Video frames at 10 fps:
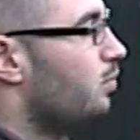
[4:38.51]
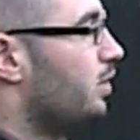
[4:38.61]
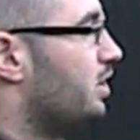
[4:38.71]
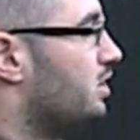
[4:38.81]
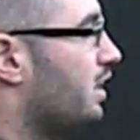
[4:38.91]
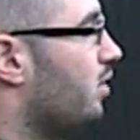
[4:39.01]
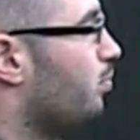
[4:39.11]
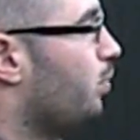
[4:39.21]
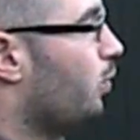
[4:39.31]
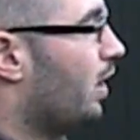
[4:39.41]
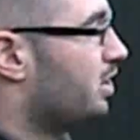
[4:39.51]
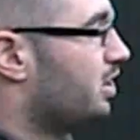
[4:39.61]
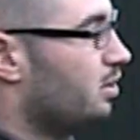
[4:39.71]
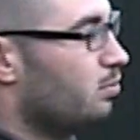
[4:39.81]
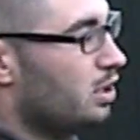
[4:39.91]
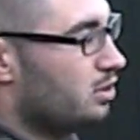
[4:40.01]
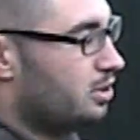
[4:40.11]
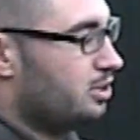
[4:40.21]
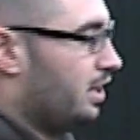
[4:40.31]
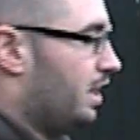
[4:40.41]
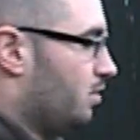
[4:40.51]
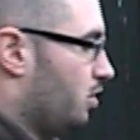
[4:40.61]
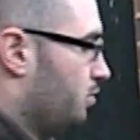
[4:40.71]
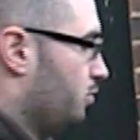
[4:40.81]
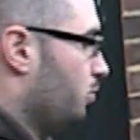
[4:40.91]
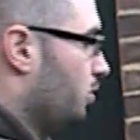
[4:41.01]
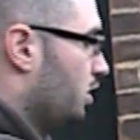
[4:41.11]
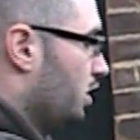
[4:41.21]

which is a bolt action military training rifle